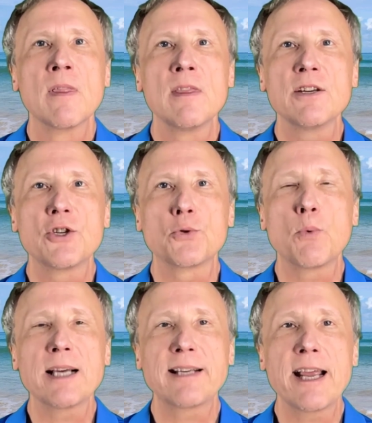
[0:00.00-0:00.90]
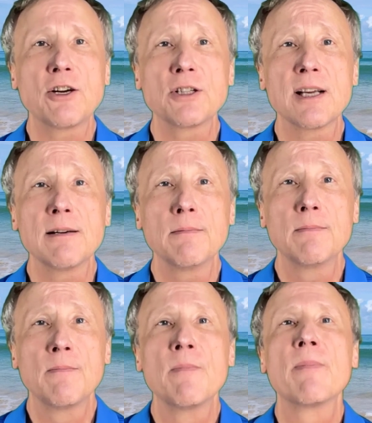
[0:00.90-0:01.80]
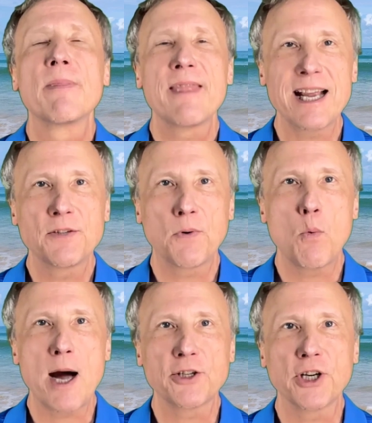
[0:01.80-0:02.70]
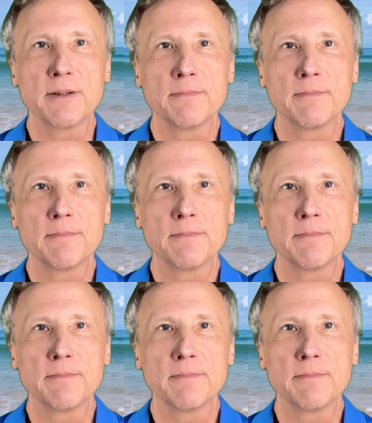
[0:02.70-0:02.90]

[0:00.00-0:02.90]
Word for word: This is Russ Anderson. Thanks for watching.